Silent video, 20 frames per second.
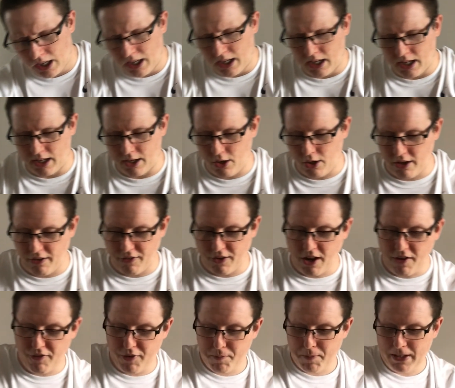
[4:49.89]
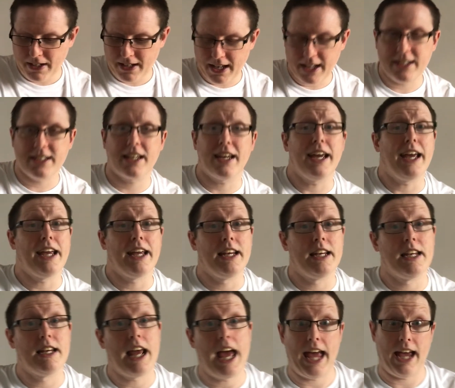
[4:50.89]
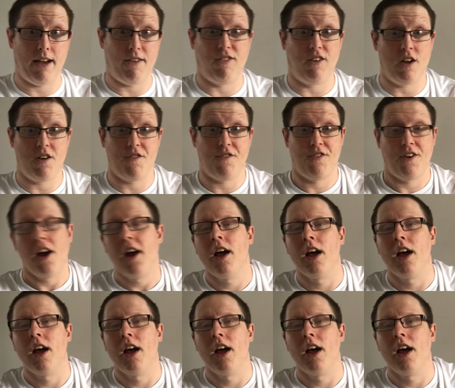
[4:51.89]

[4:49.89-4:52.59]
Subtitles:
And I've covered my desk in egg fluff.